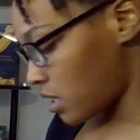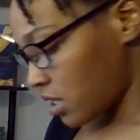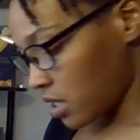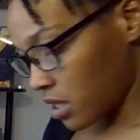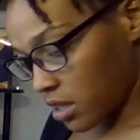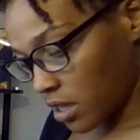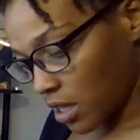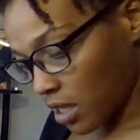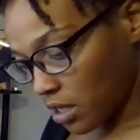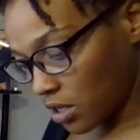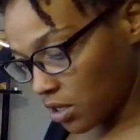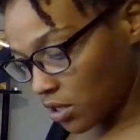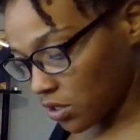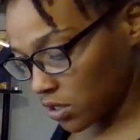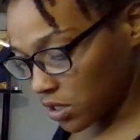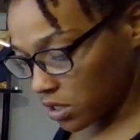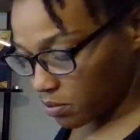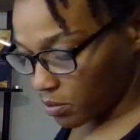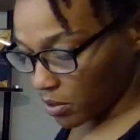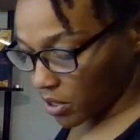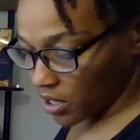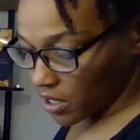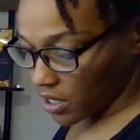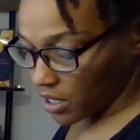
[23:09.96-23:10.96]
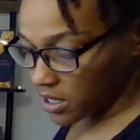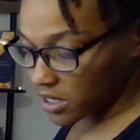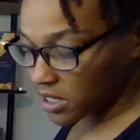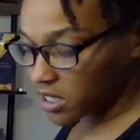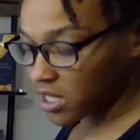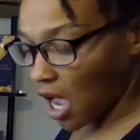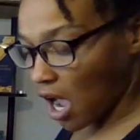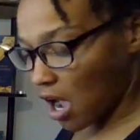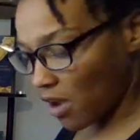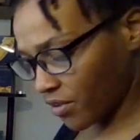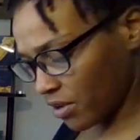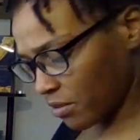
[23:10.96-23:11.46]
Thank you, Spirit.
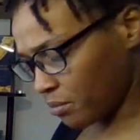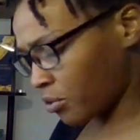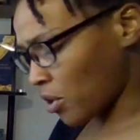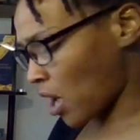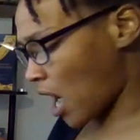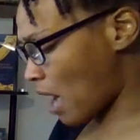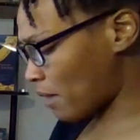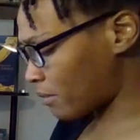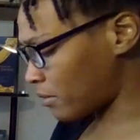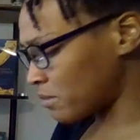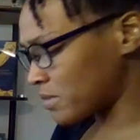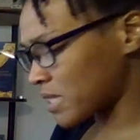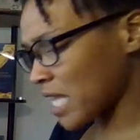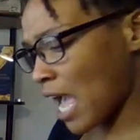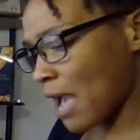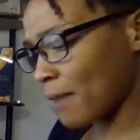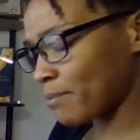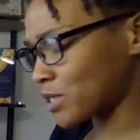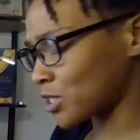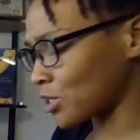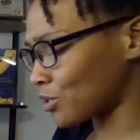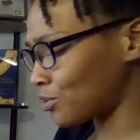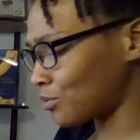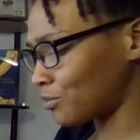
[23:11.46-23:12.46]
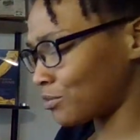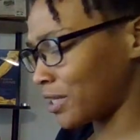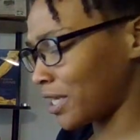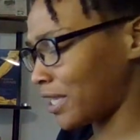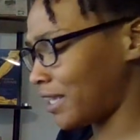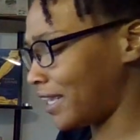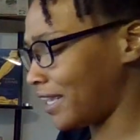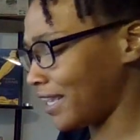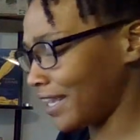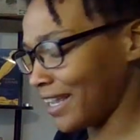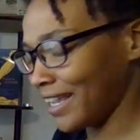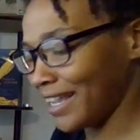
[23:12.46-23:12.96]
Solving problems.
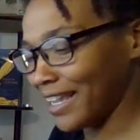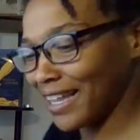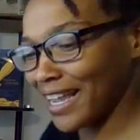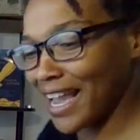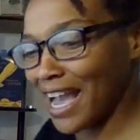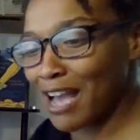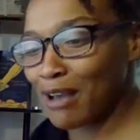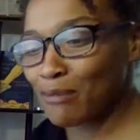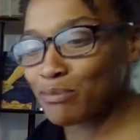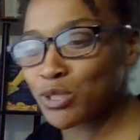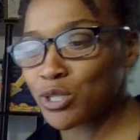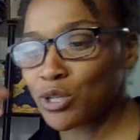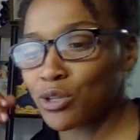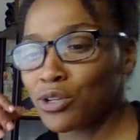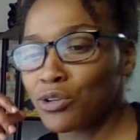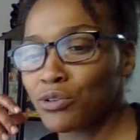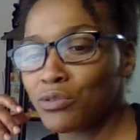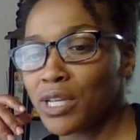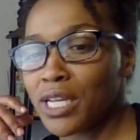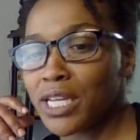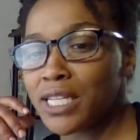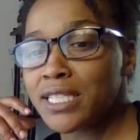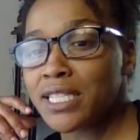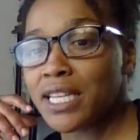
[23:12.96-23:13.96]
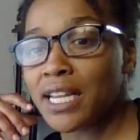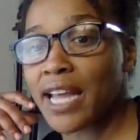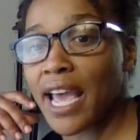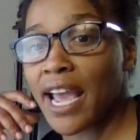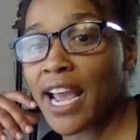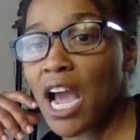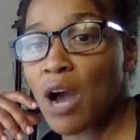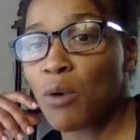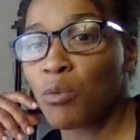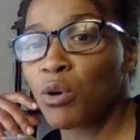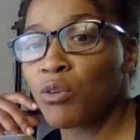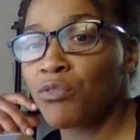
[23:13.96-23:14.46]
Absolutely. Absolutely. Today,
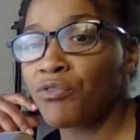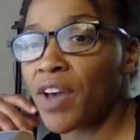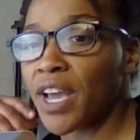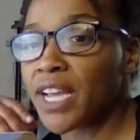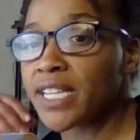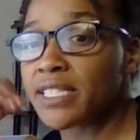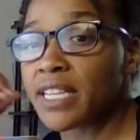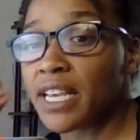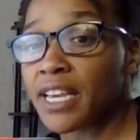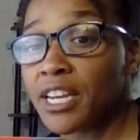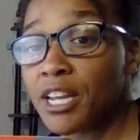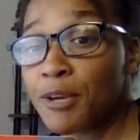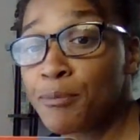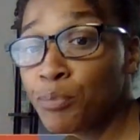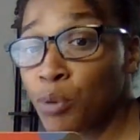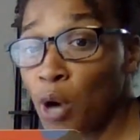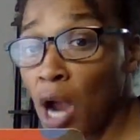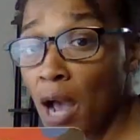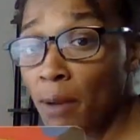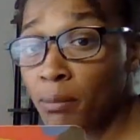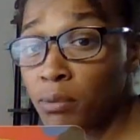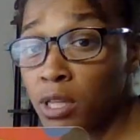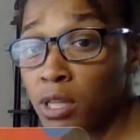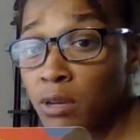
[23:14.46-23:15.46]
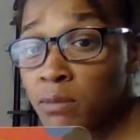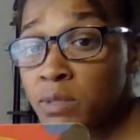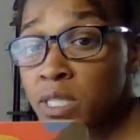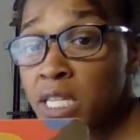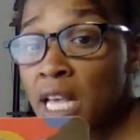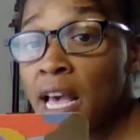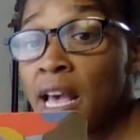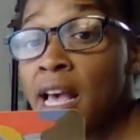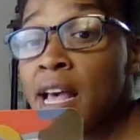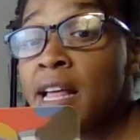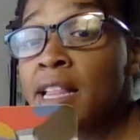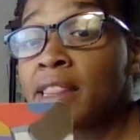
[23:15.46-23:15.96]
I will face any problems
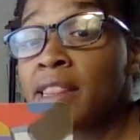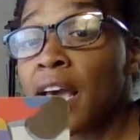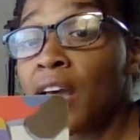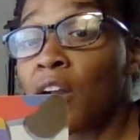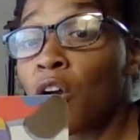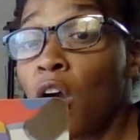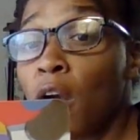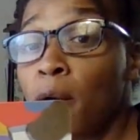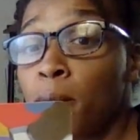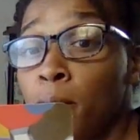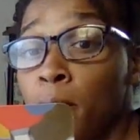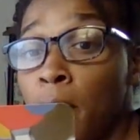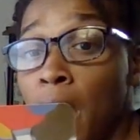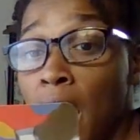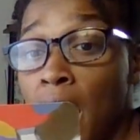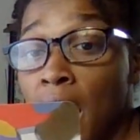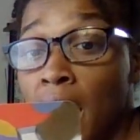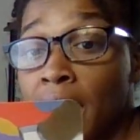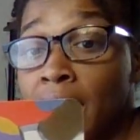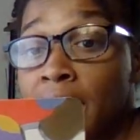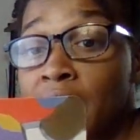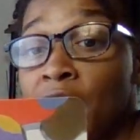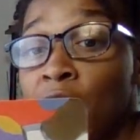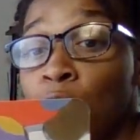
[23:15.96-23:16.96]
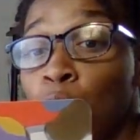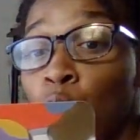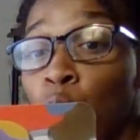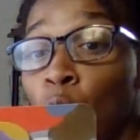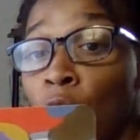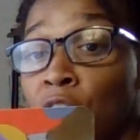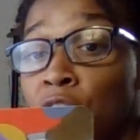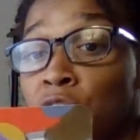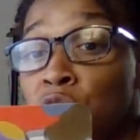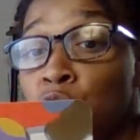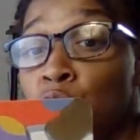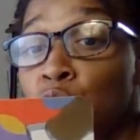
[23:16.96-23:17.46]
that are mine and
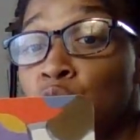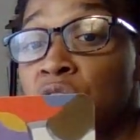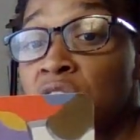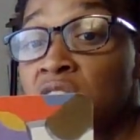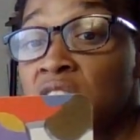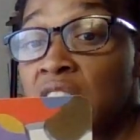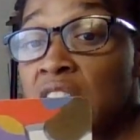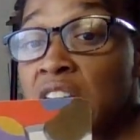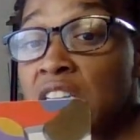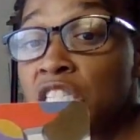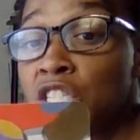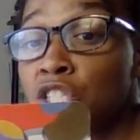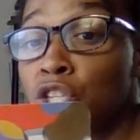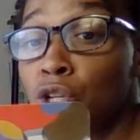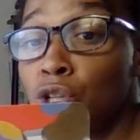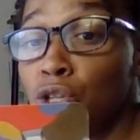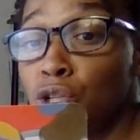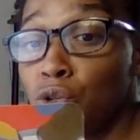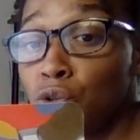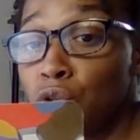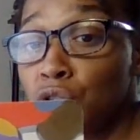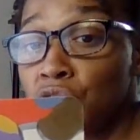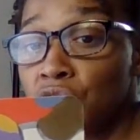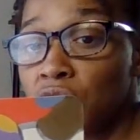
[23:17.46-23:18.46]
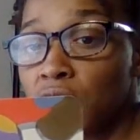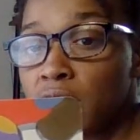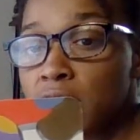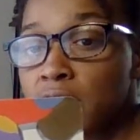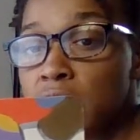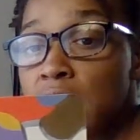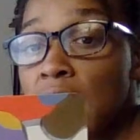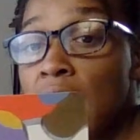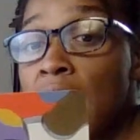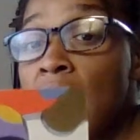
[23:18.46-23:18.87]
work to seek solutions.